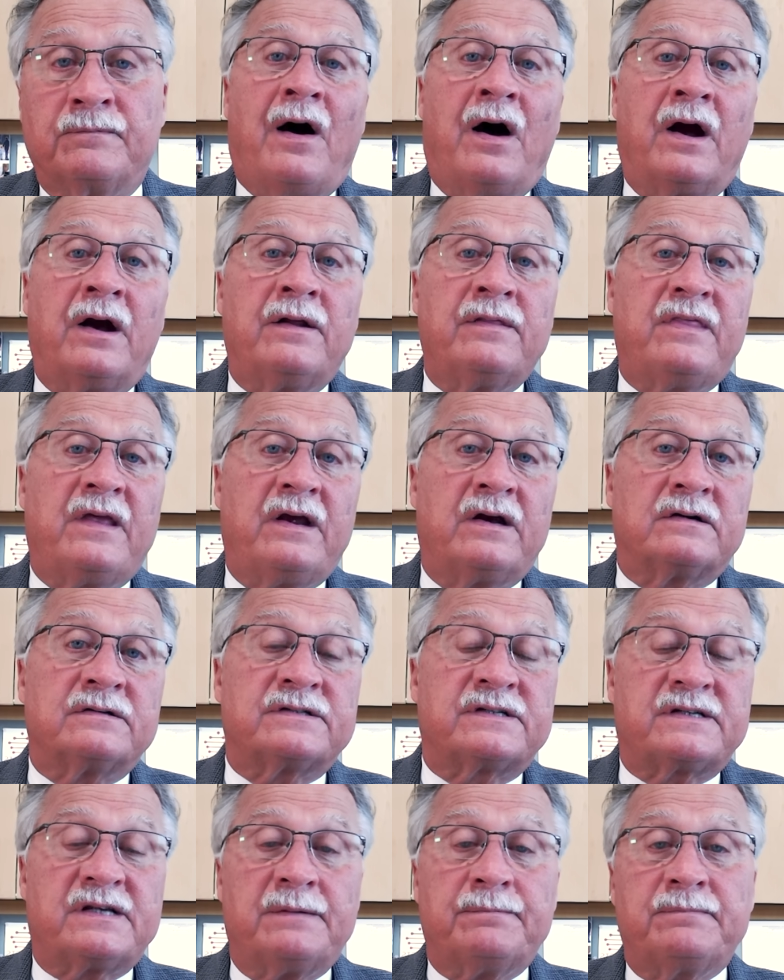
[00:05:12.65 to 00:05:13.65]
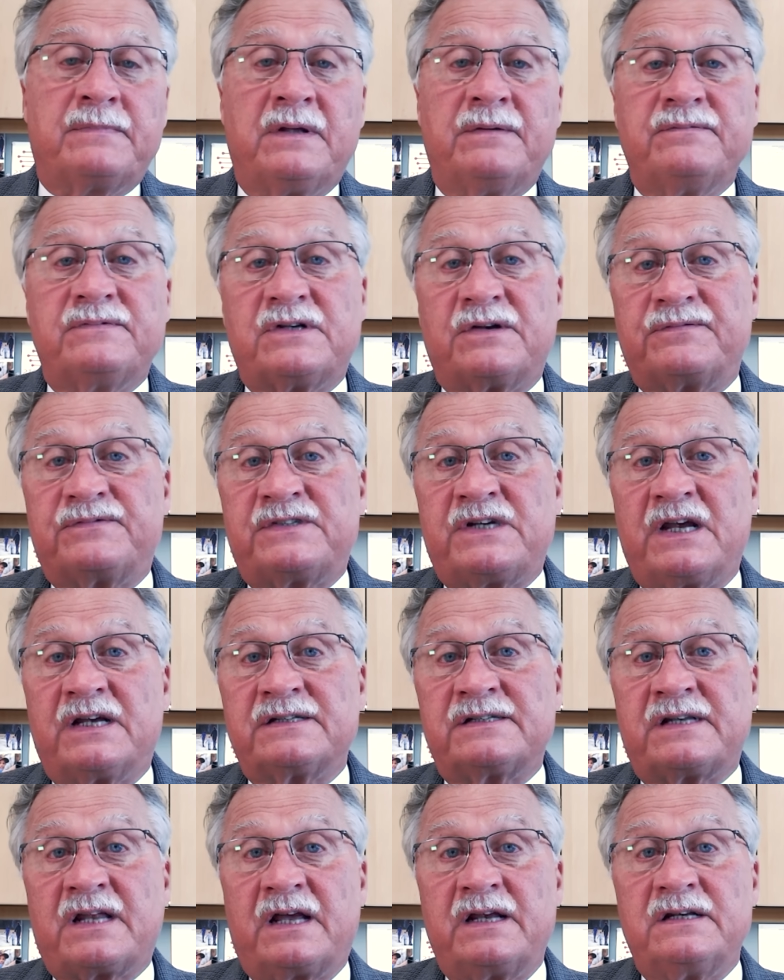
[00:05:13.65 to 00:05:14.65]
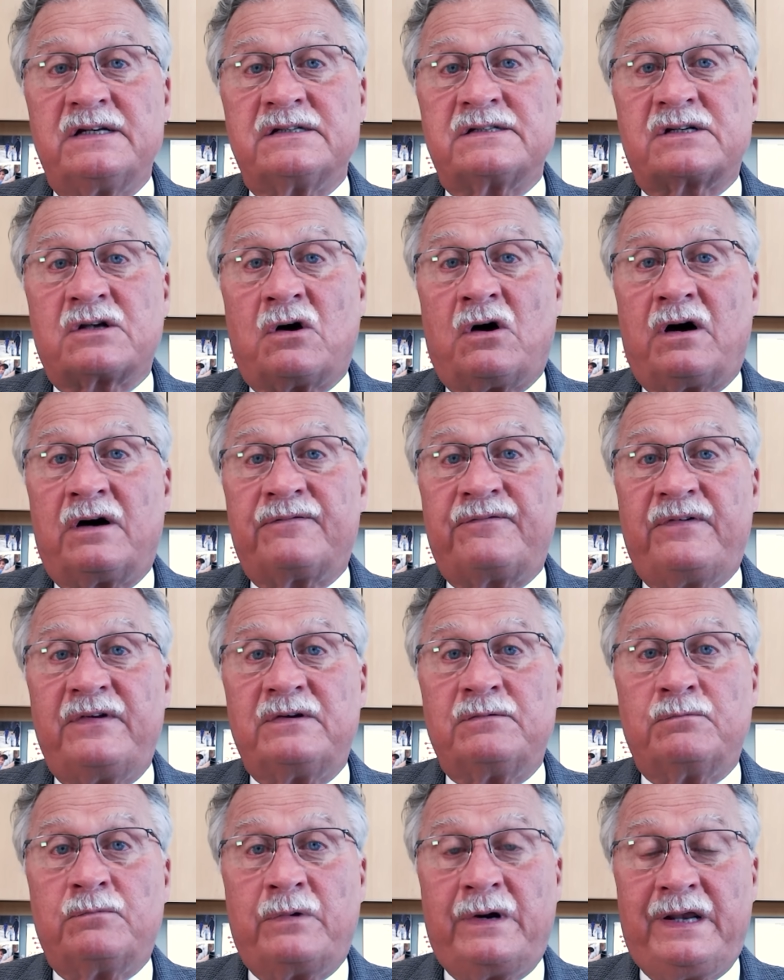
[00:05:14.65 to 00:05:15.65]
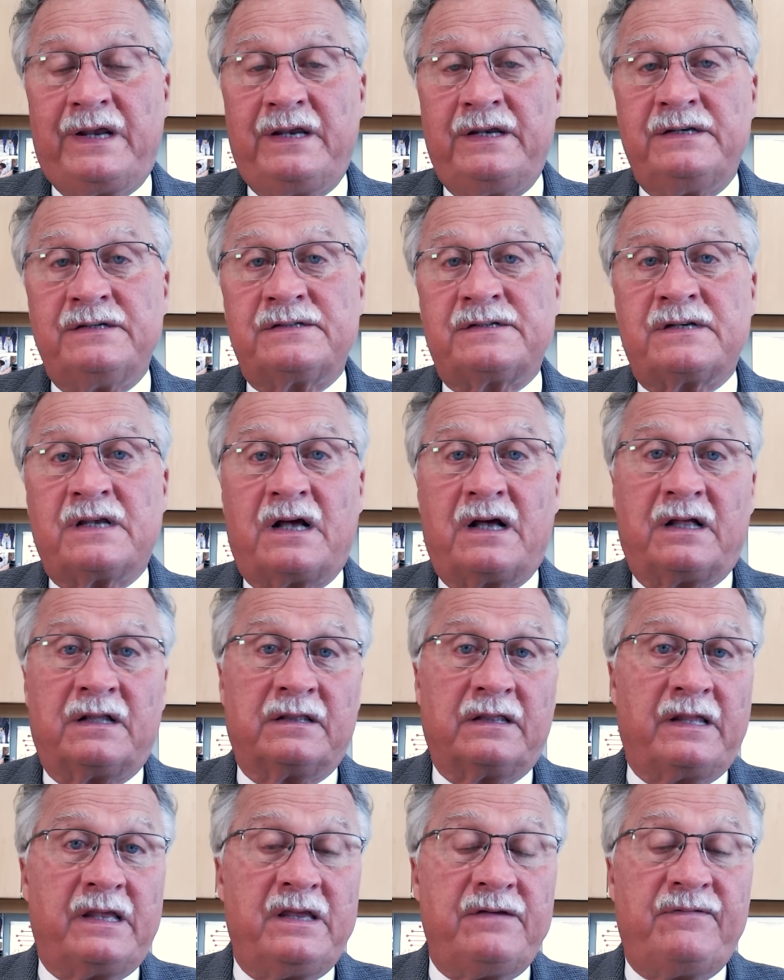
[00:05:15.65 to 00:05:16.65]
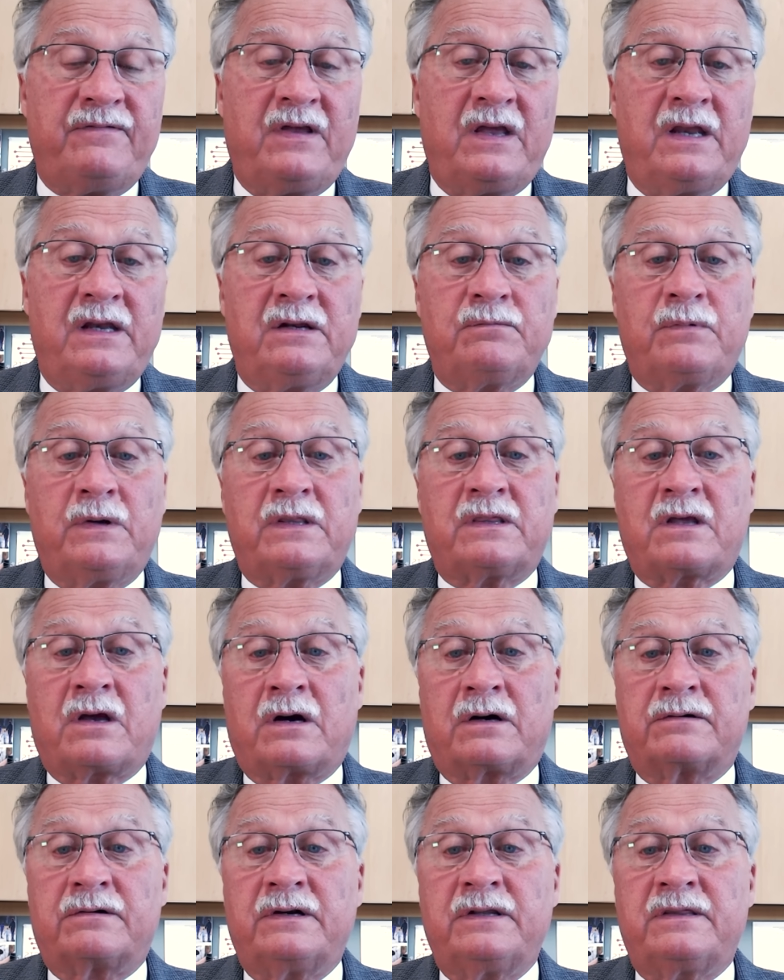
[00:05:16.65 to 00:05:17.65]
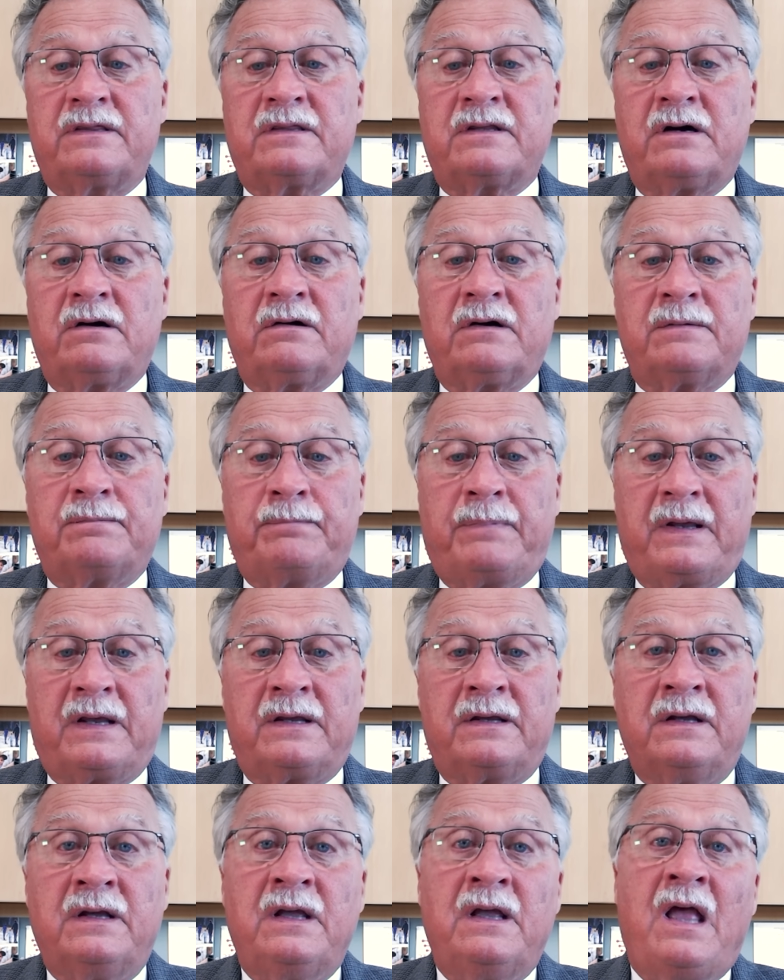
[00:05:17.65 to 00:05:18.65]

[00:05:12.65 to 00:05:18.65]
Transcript: Are there symptoms of chest tightness, cough, and wheeze alleviated with current therapy?